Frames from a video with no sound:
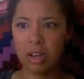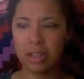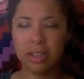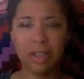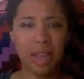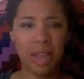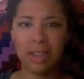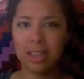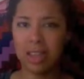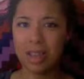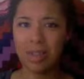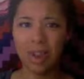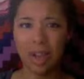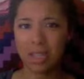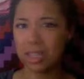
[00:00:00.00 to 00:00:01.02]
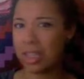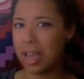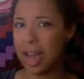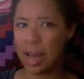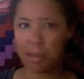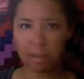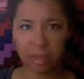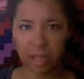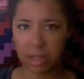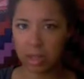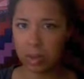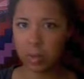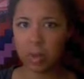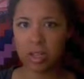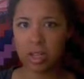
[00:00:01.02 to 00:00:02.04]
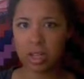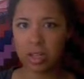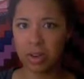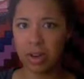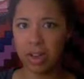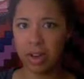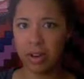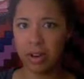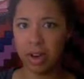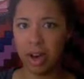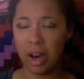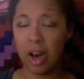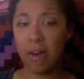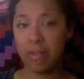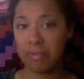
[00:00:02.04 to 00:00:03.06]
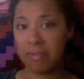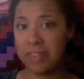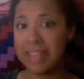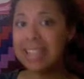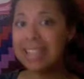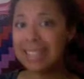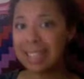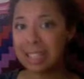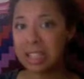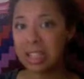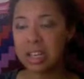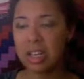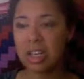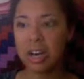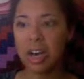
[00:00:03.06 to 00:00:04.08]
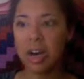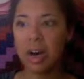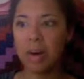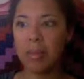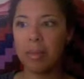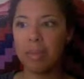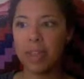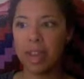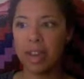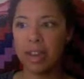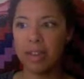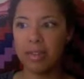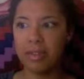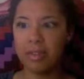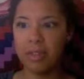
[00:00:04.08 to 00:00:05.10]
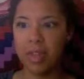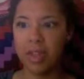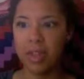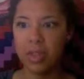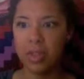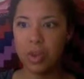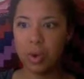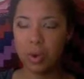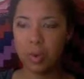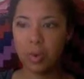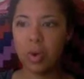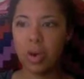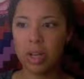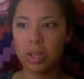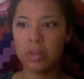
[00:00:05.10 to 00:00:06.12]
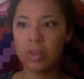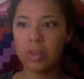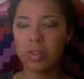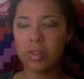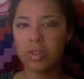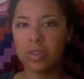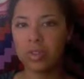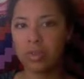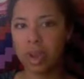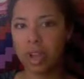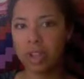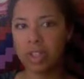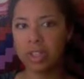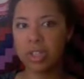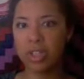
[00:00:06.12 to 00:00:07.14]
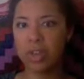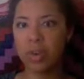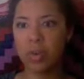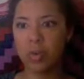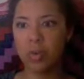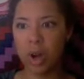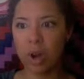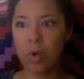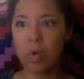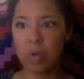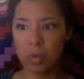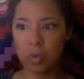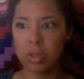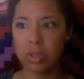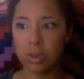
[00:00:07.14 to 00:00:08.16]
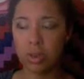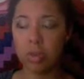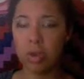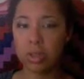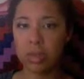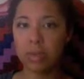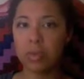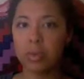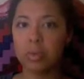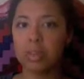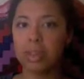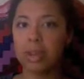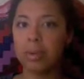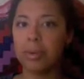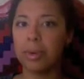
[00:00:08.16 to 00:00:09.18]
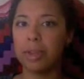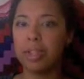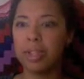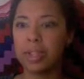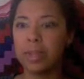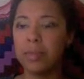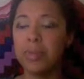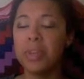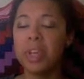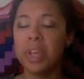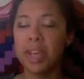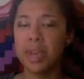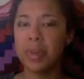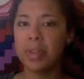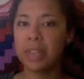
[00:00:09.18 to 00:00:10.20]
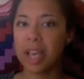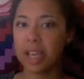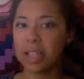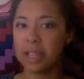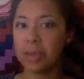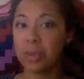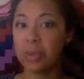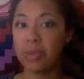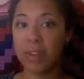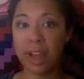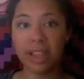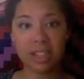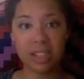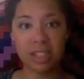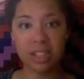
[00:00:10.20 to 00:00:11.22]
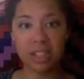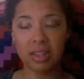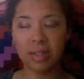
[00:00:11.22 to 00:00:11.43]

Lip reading: day never actually happened, that there wasn't necessarily a feast, that if there was sort of interaction or was some sort of celebration, it was actually through fasting.